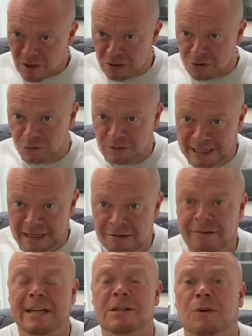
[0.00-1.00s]
So
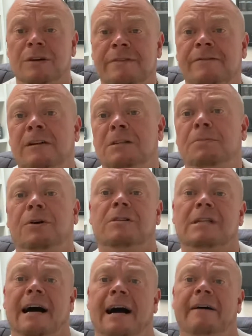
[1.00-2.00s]
D3 is one of the first
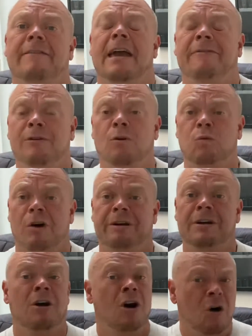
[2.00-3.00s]
products, if you're
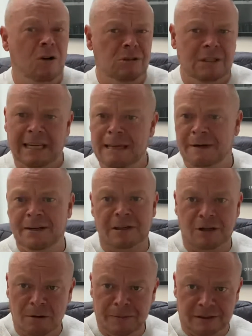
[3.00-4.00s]
worried, or just keep it in the
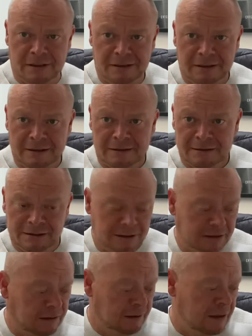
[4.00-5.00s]
cupboard, you
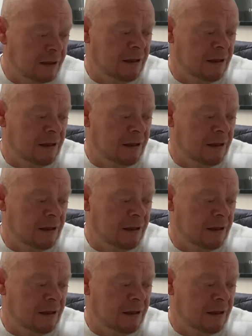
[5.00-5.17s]
know.